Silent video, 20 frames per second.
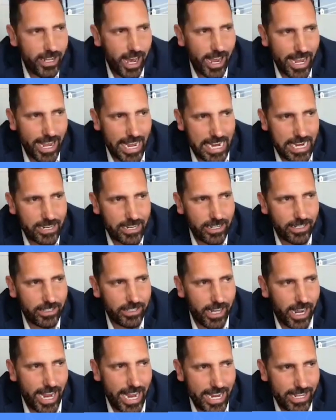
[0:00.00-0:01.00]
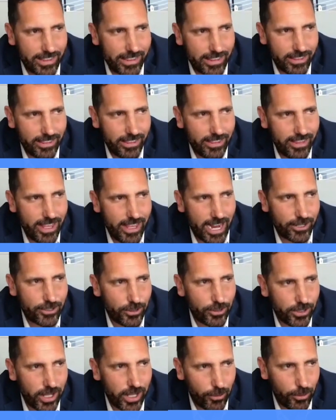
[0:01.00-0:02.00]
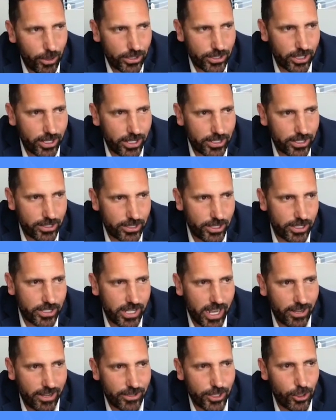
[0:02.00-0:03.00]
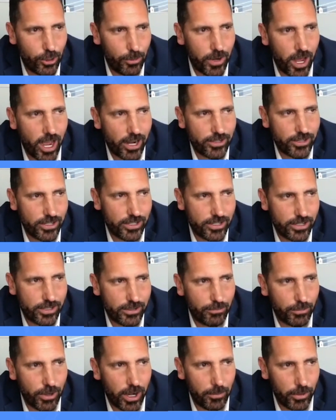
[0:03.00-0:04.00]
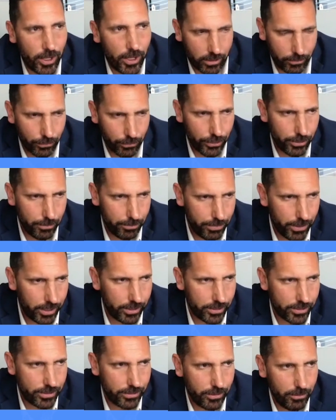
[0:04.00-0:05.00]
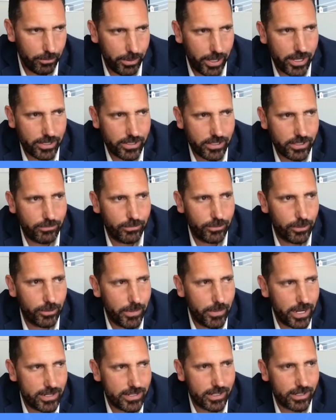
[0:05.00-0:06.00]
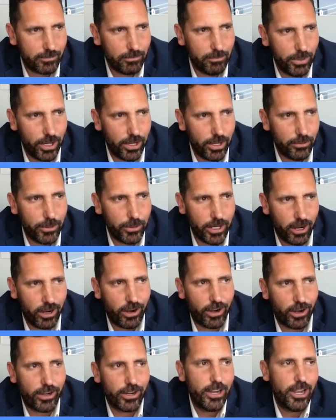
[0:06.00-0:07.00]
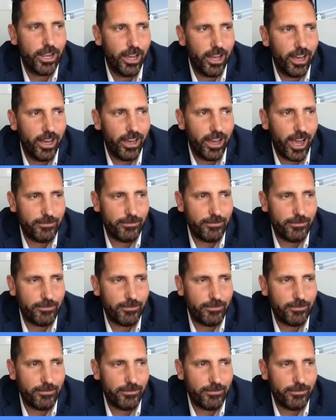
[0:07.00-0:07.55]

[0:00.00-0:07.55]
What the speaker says: I hate answering that question because it just sounds so obnoxious when I'm like, we're the biggest or the best, we're amazing, but we are. I'm